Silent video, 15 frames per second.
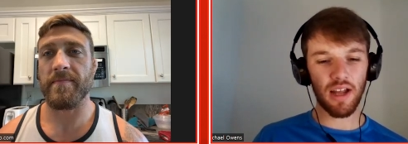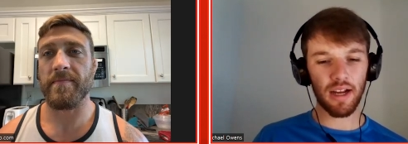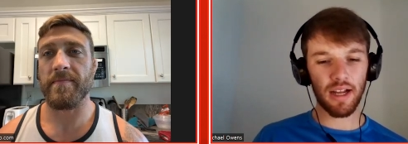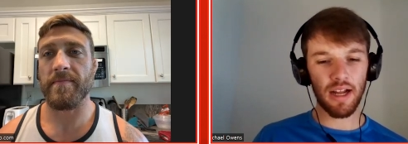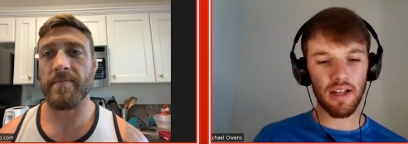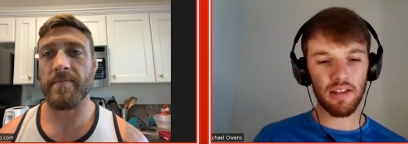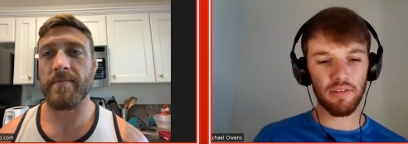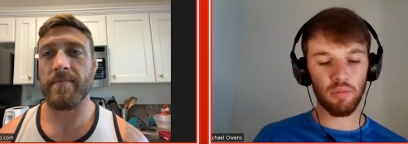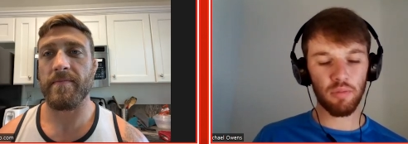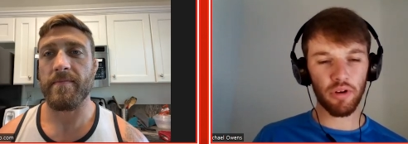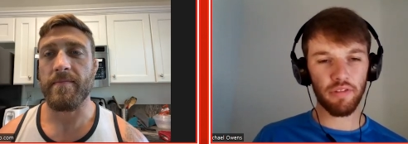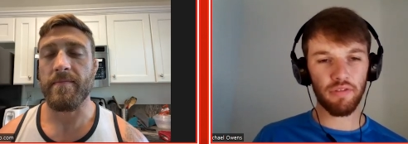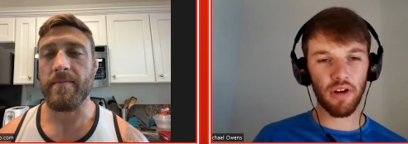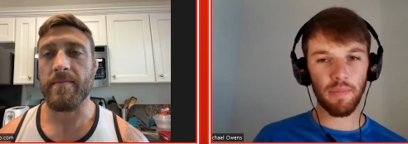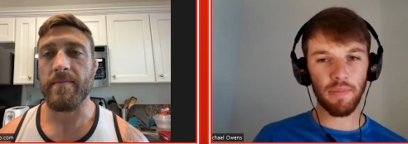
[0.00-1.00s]
Speaker 1: I kind of want
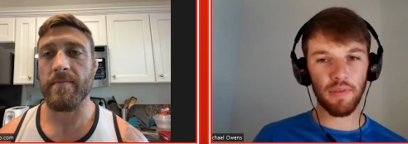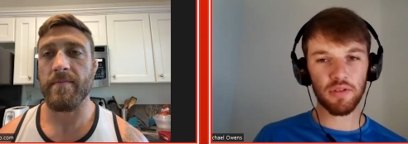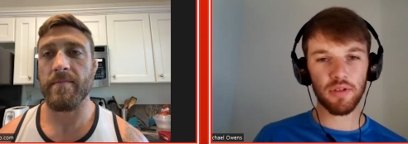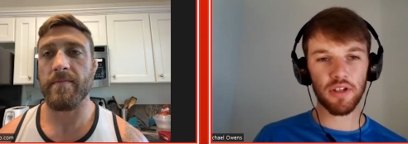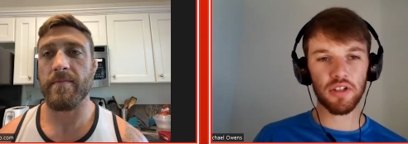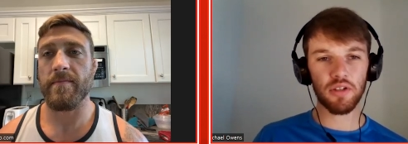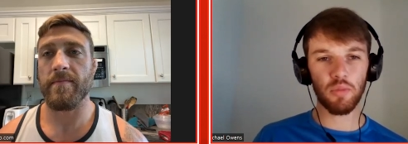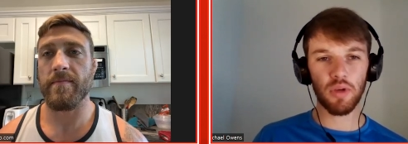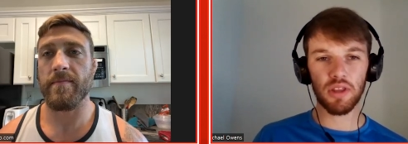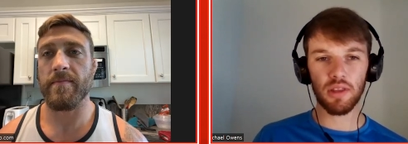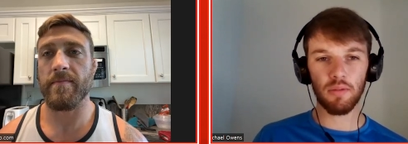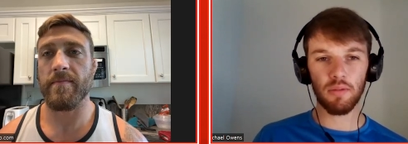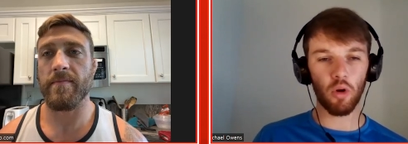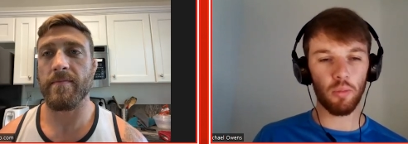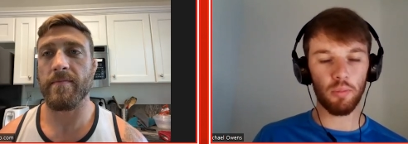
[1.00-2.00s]
to frame this question with
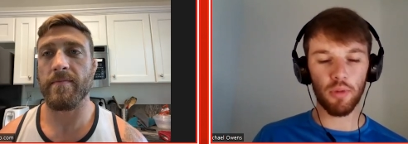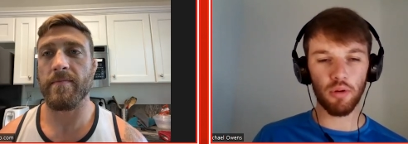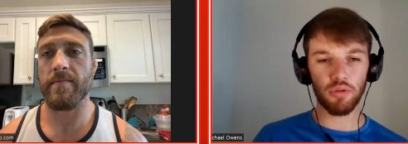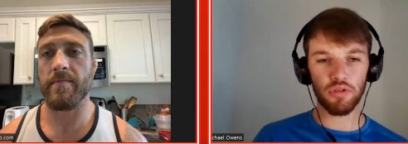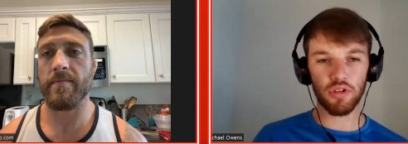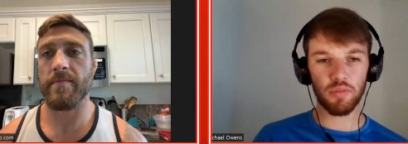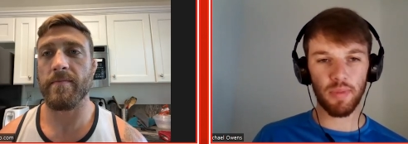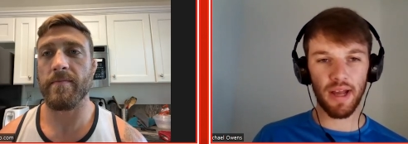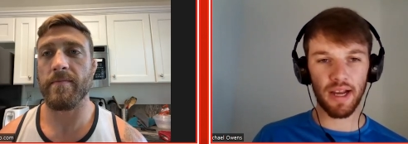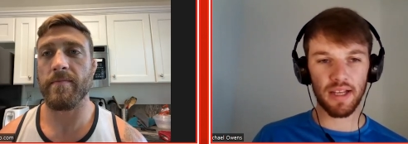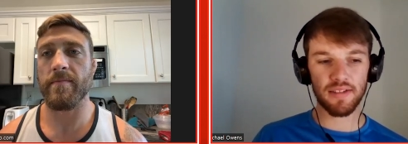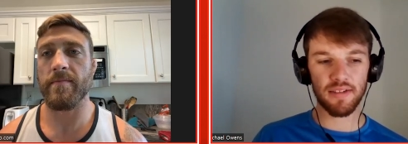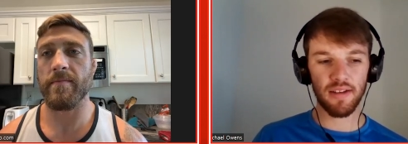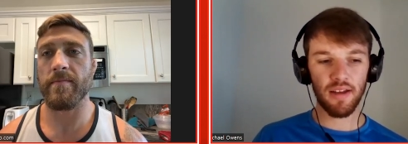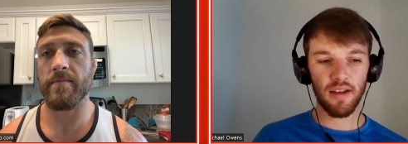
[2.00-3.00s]
the utmost respect.